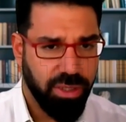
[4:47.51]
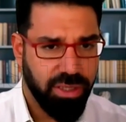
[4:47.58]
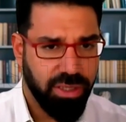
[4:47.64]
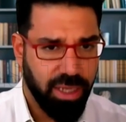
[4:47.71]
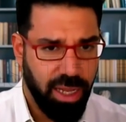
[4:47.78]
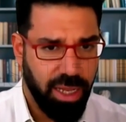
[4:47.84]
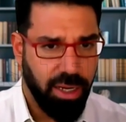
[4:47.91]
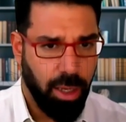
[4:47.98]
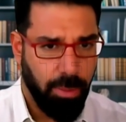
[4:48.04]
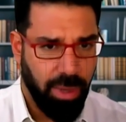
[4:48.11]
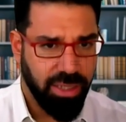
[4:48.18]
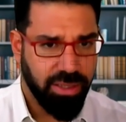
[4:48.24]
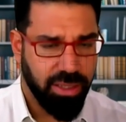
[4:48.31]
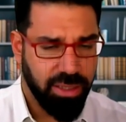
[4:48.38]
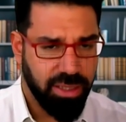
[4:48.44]
once again,
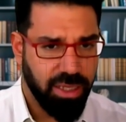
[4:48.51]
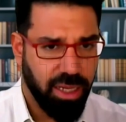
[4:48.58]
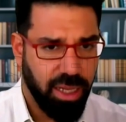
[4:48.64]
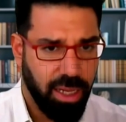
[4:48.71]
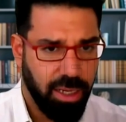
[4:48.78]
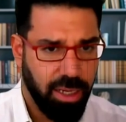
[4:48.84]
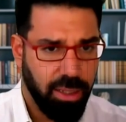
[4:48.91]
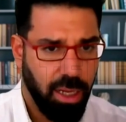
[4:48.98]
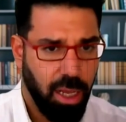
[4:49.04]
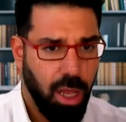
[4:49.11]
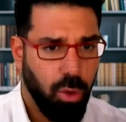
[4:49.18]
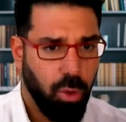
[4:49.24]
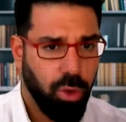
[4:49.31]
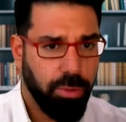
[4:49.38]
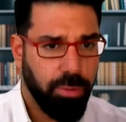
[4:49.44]
Hamas instigated
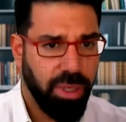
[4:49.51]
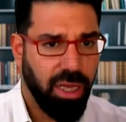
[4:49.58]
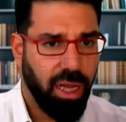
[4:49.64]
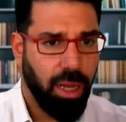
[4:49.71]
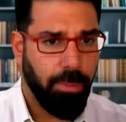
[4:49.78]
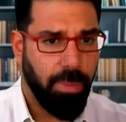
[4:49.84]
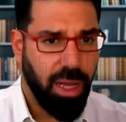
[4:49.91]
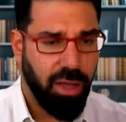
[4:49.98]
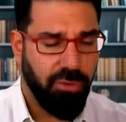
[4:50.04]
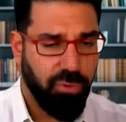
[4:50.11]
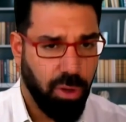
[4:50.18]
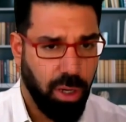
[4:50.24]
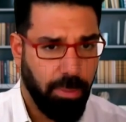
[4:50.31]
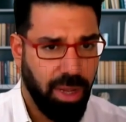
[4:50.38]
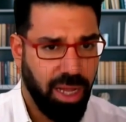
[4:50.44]
would be
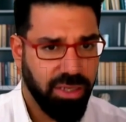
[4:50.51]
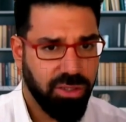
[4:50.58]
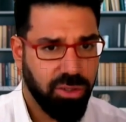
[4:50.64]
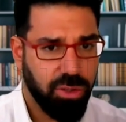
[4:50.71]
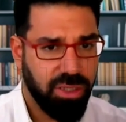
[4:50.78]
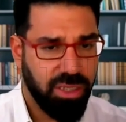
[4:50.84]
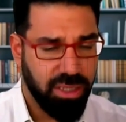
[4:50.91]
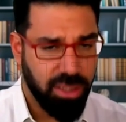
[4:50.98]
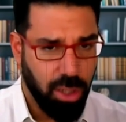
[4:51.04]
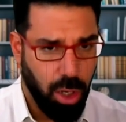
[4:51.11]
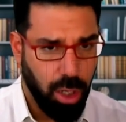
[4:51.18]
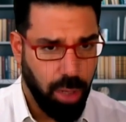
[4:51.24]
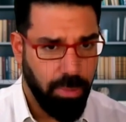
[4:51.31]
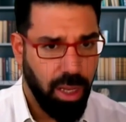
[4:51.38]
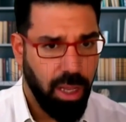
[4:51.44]
for Hamas to
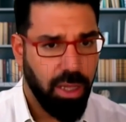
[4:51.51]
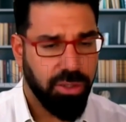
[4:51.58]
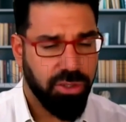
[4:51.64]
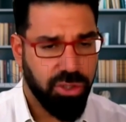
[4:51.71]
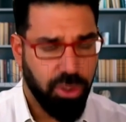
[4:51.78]
disarm,